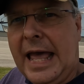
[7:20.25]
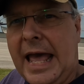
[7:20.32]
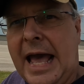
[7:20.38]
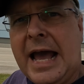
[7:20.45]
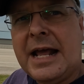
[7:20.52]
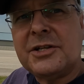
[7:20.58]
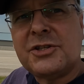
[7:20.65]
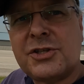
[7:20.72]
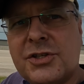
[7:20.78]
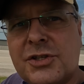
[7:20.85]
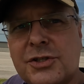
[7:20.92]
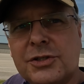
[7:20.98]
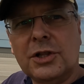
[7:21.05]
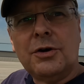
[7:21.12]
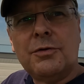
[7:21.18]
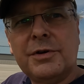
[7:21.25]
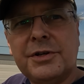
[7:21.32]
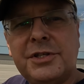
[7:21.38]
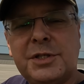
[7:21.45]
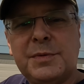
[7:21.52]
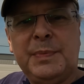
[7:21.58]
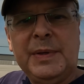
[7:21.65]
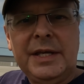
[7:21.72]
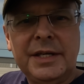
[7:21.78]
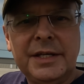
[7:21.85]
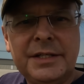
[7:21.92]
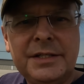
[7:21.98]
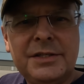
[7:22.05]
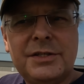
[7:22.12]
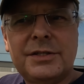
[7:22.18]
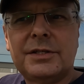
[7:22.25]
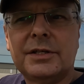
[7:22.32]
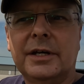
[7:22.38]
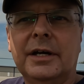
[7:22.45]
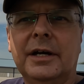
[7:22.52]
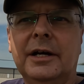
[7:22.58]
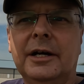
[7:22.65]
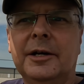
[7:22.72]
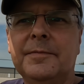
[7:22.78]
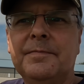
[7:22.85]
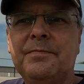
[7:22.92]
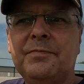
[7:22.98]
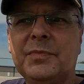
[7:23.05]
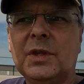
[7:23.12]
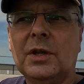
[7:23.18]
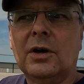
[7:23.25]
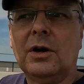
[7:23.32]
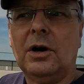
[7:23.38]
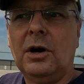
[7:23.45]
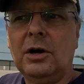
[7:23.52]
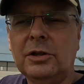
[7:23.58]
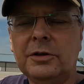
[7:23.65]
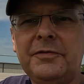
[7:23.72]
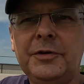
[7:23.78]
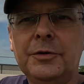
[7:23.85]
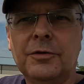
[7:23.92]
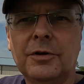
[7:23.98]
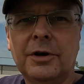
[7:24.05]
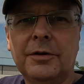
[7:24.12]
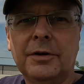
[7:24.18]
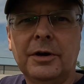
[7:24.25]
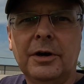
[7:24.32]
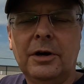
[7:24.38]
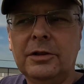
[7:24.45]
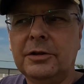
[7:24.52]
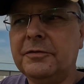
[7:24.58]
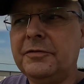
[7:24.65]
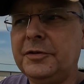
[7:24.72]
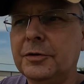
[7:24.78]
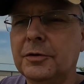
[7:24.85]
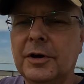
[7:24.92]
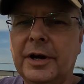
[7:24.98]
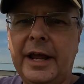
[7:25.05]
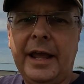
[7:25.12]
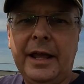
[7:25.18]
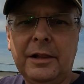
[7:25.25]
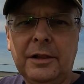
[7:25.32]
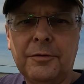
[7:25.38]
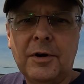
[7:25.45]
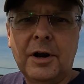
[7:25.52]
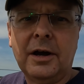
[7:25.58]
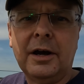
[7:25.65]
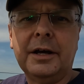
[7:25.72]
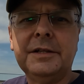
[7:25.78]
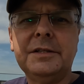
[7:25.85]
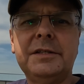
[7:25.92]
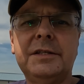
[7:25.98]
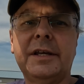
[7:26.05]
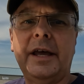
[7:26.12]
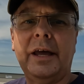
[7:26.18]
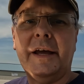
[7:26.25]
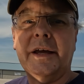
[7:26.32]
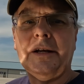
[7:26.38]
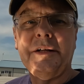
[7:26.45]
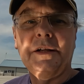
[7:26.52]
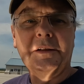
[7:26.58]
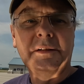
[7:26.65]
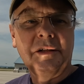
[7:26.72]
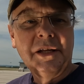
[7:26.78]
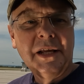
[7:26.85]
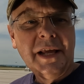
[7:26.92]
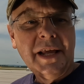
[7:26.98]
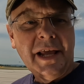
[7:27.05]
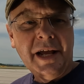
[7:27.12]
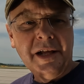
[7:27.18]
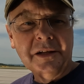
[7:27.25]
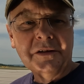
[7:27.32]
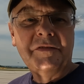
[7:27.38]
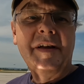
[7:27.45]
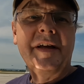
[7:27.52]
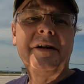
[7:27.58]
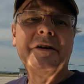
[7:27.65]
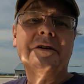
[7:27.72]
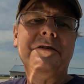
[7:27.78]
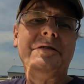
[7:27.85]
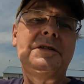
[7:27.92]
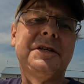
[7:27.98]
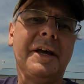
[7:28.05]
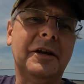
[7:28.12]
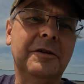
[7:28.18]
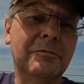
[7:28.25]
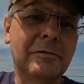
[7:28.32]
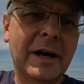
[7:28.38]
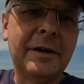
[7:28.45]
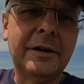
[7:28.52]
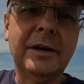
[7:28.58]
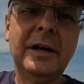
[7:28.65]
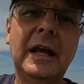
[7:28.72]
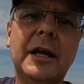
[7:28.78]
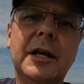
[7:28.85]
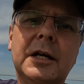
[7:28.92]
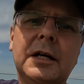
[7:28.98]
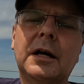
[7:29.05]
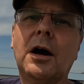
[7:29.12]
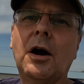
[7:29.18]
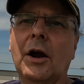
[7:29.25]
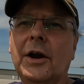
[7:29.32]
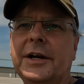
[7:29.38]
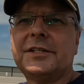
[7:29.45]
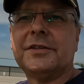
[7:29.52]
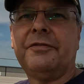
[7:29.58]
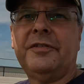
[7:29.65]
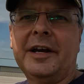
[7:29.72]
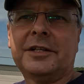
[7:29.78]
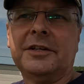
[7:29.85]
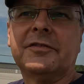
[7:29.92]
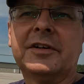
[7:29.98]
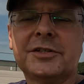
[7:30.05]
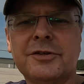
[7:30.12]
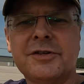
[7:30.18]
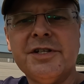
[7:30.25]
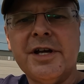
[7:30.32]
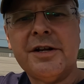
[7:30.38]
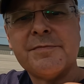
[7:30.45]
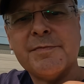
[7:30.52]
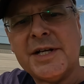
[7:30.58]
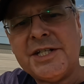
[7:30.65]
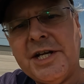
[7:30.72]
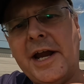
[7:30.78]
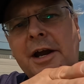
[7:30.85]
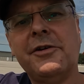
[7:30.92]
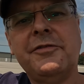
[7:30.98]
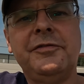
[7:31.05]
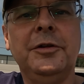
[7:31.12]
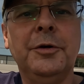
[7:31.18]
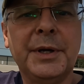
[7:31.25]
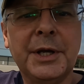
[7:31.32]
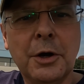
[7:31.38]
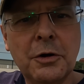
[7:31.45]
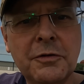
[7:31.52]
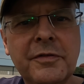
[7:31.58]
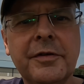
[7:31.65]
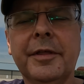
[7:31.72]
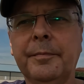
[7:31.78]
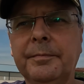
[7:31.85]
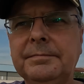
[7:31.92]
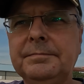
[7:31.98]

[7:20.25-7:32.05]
at slower speeds, all of your ailerons and elevators and rudder aren't as effective because there's not as much air flowing over them,